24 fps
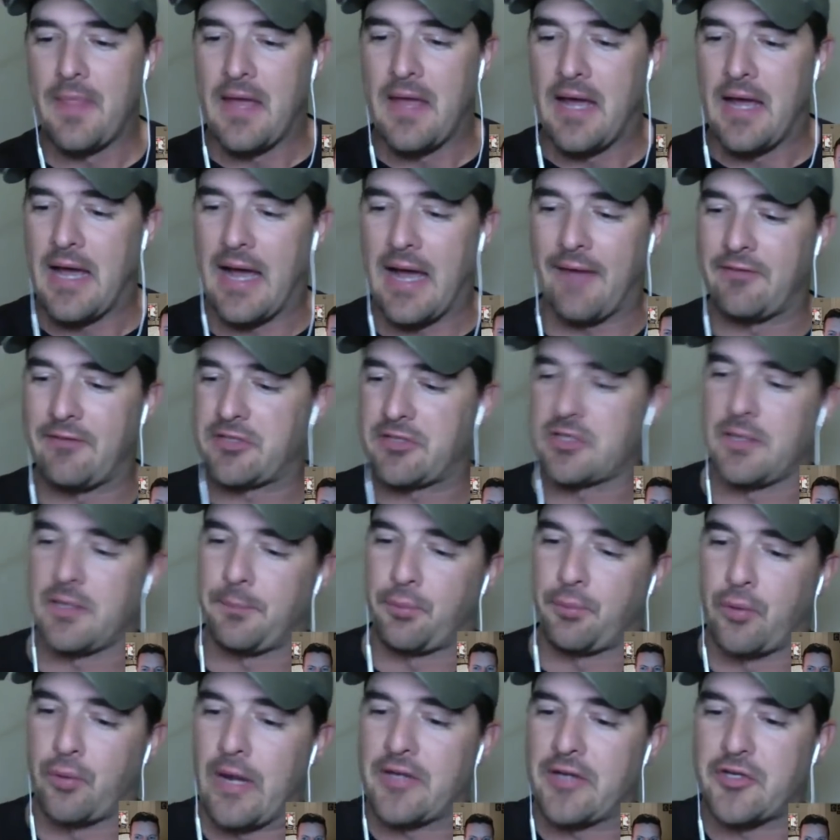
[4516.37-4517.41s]
obviously
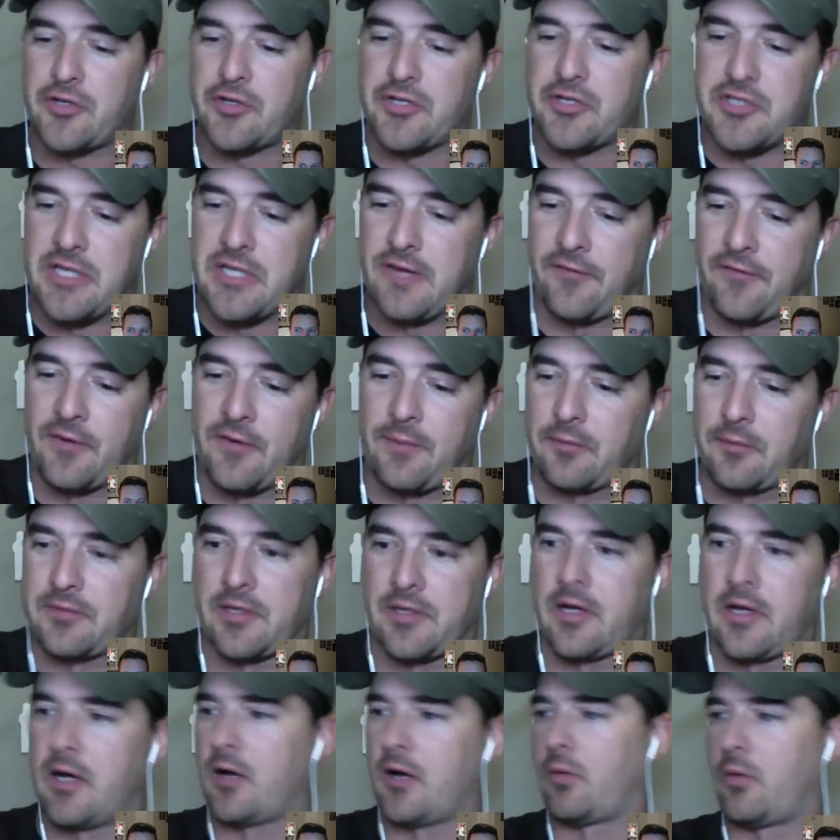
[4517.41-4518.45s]
pressure is different. People say,
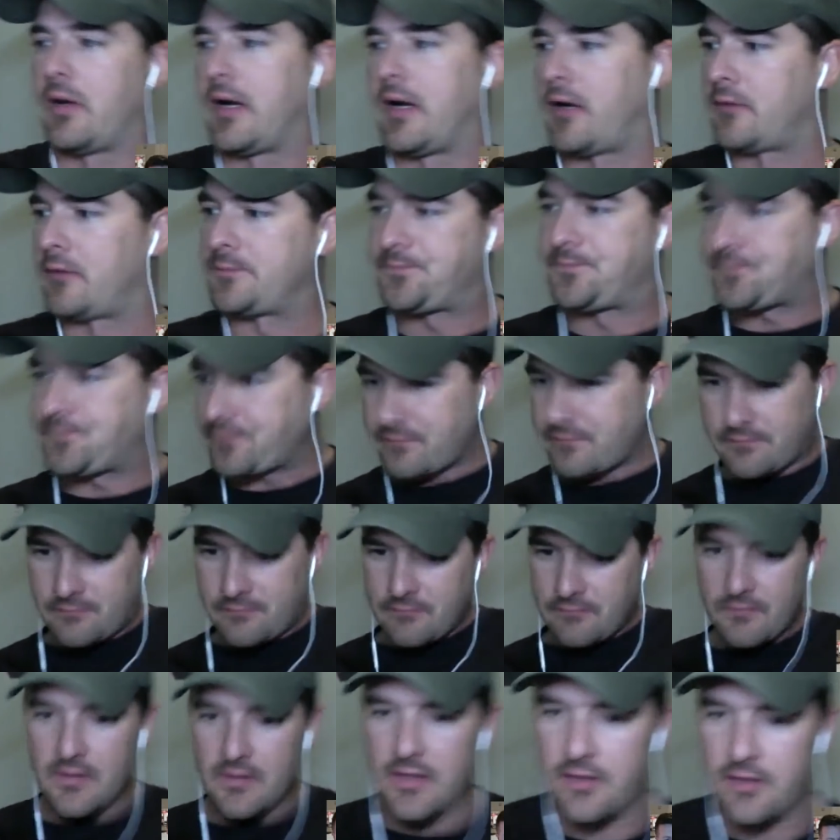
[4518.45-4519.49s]
"Oh well,
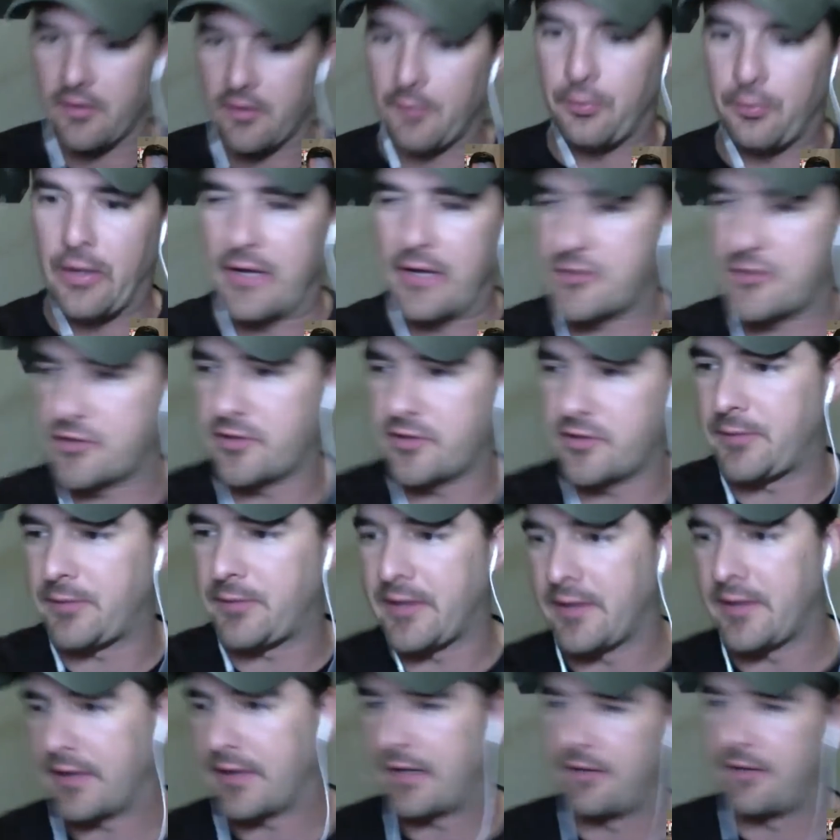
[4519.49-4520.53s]
you know, the pressure being in a
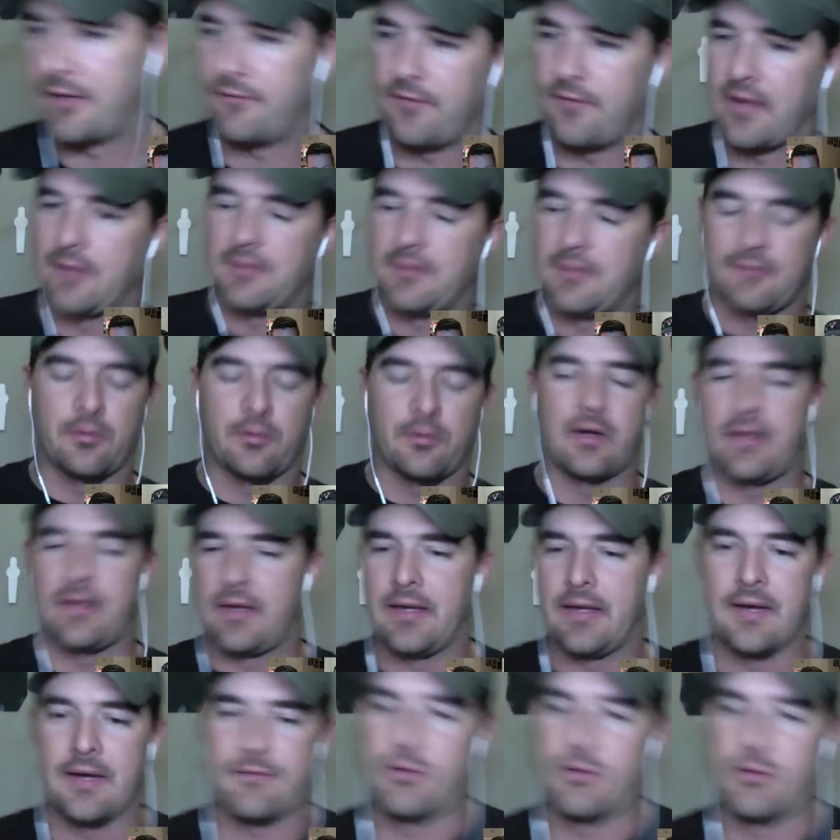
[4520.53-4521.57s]
gunfight." Well, yeah, of
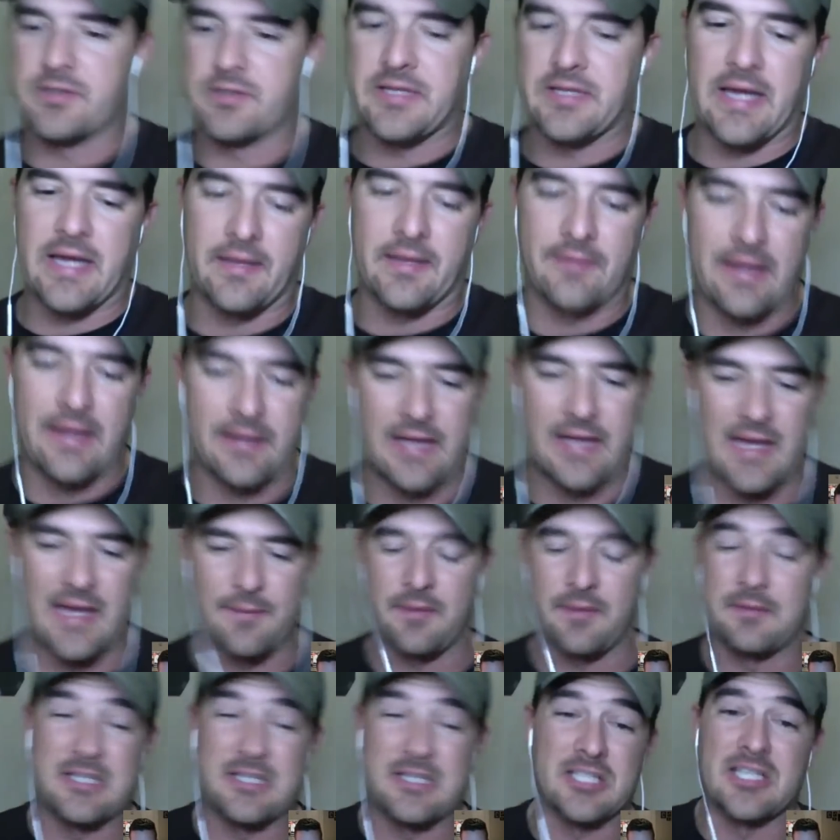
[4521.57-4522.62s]
course that that can be
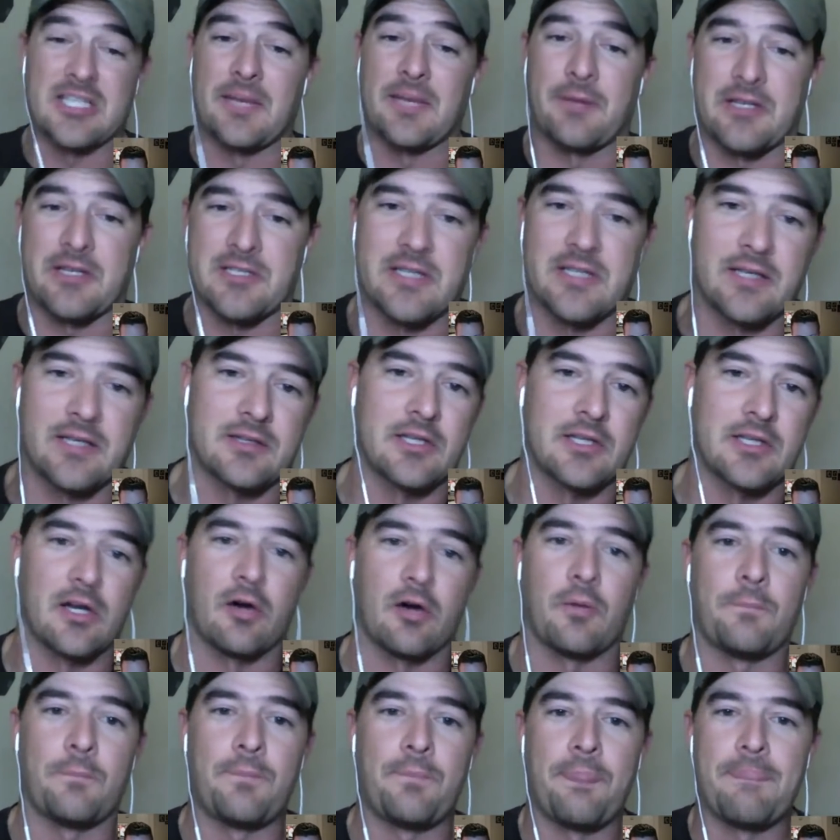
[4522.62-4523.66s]
to some extent though
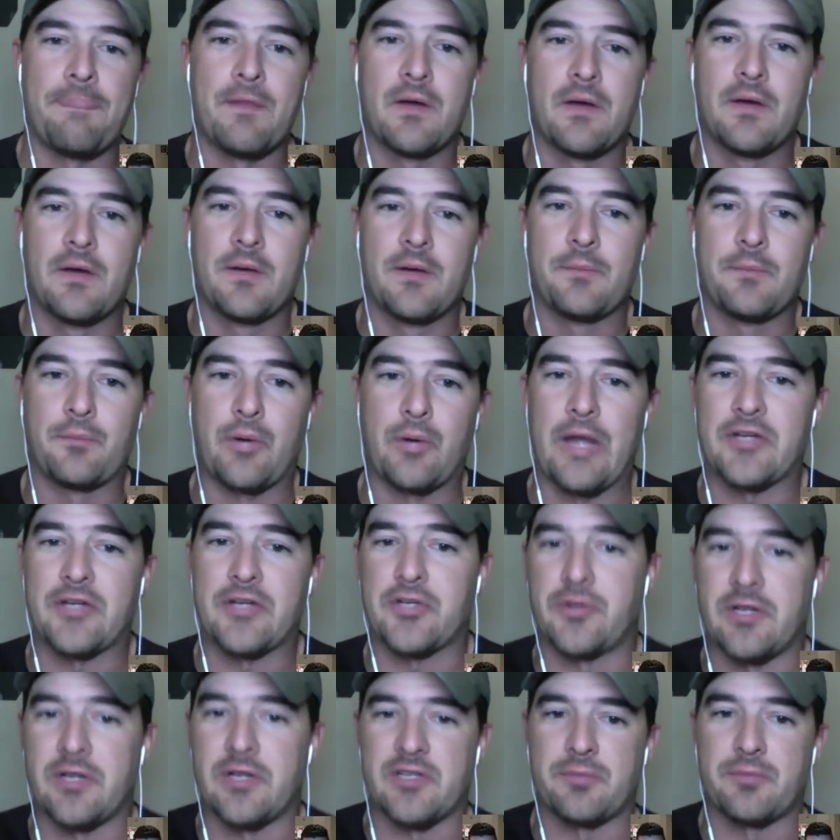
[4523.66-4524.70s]
pressure
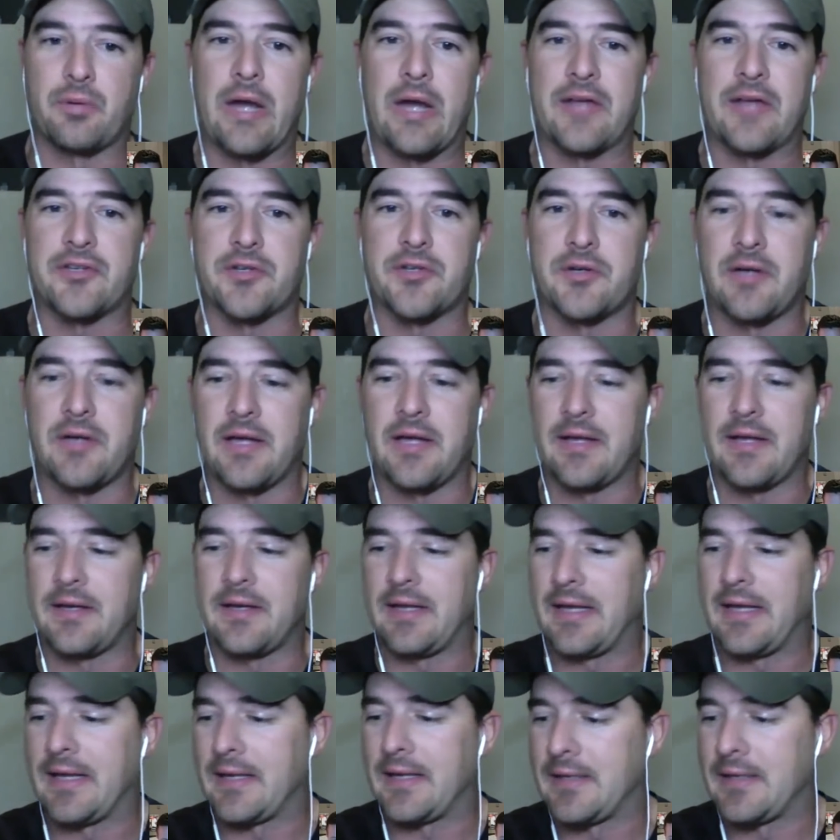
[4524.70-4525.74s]
is pressure and and